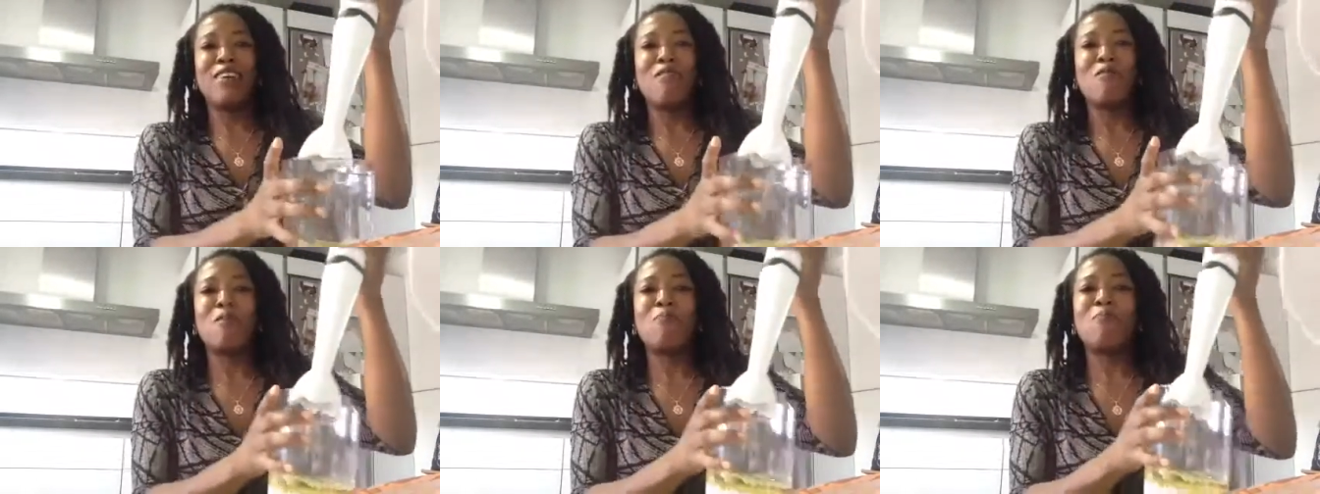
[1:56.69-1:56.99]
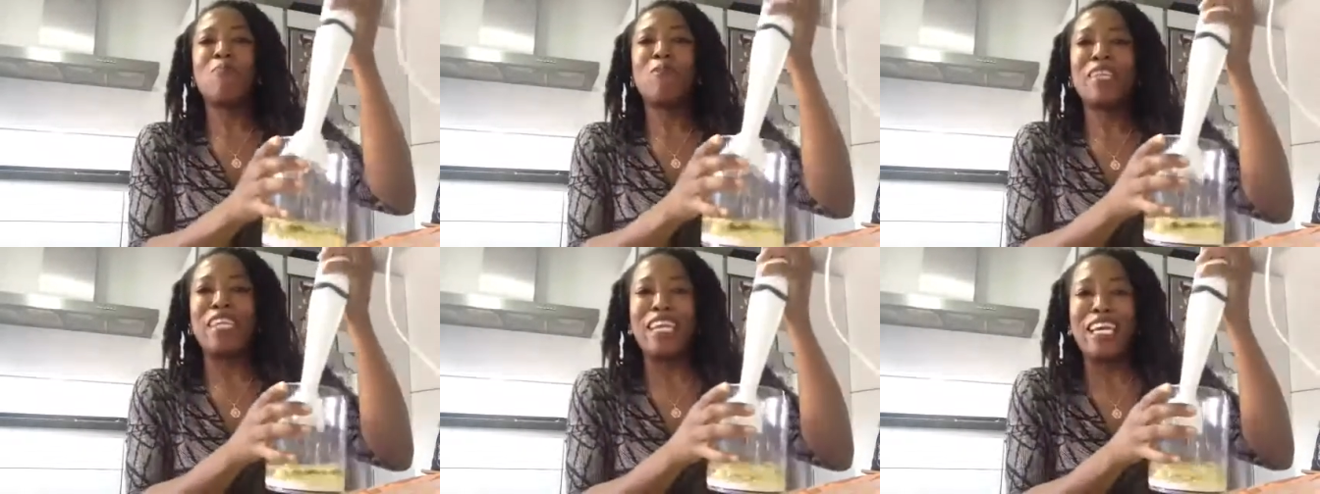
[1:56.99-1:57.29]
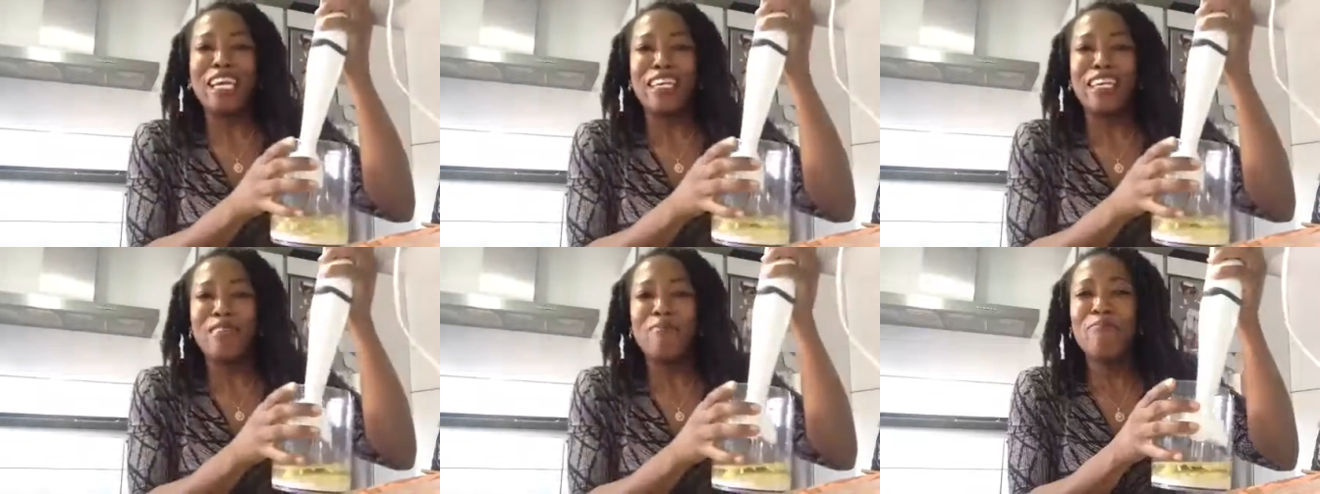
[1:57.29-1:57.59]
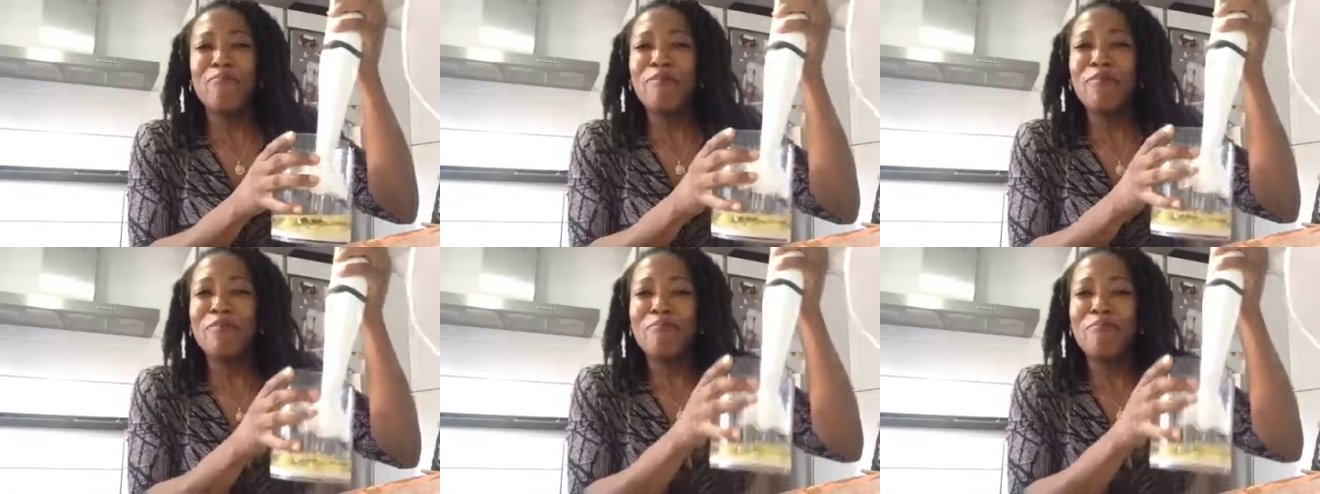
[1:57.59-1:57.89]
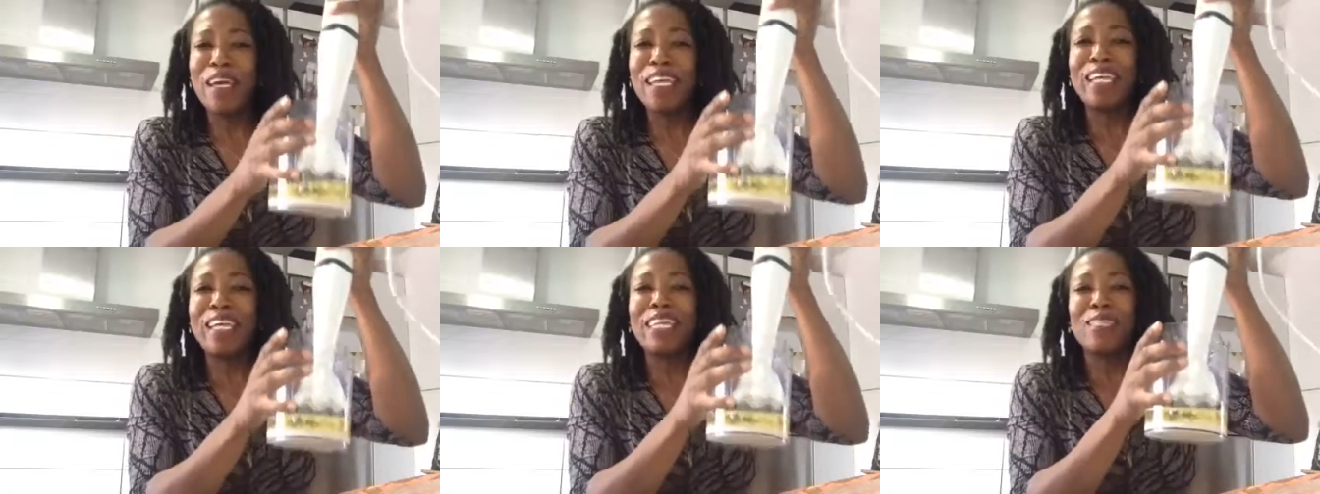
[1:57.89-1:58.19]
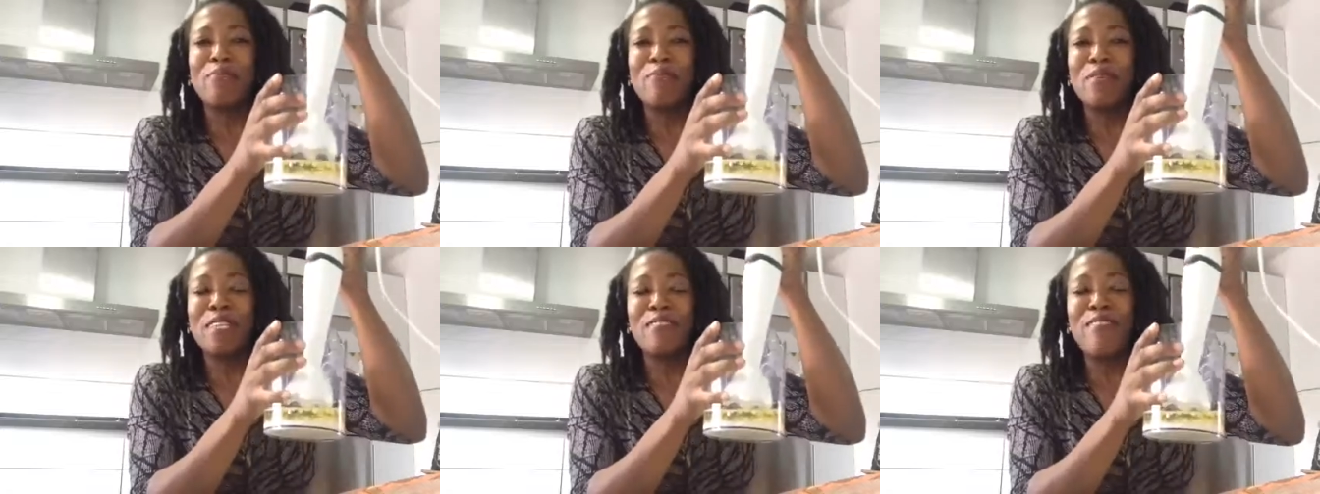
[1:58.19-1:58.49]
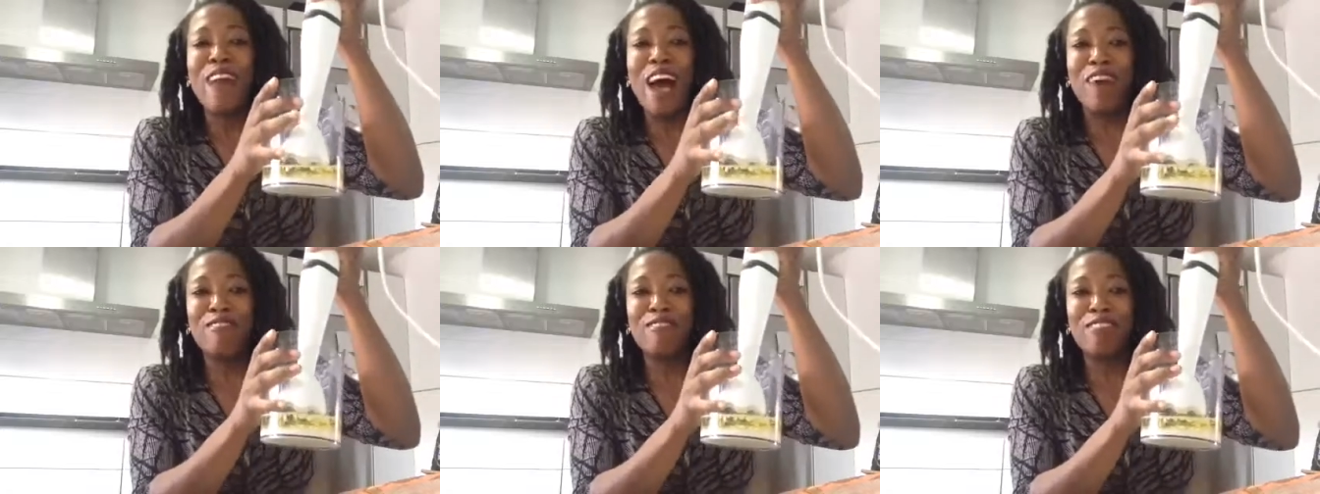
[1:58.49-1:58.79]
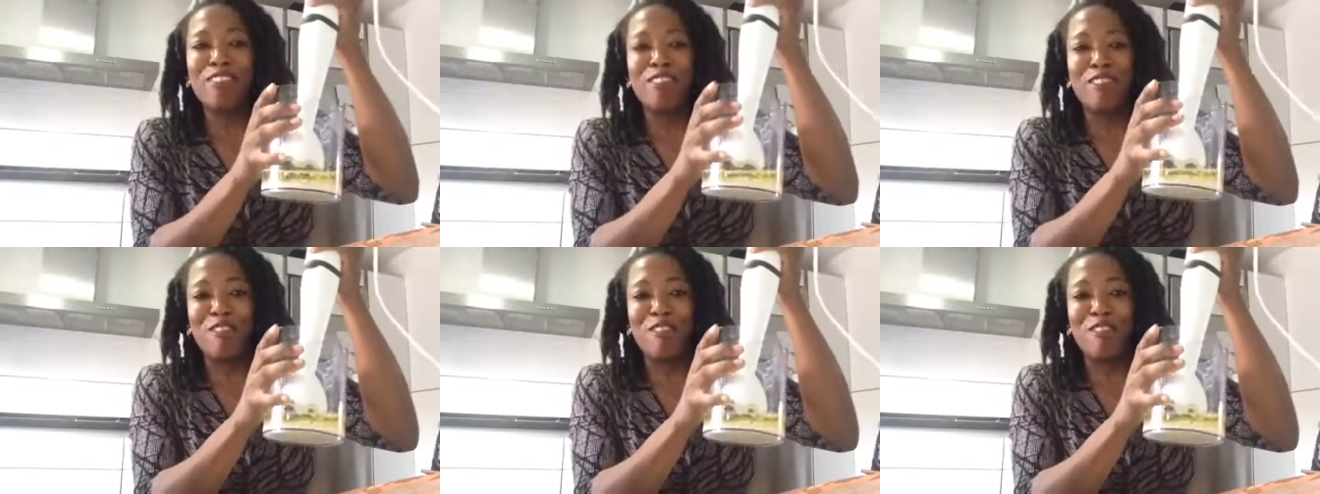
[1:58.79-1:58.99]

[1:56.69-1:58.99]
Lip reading: Well, put it in and make it spin around.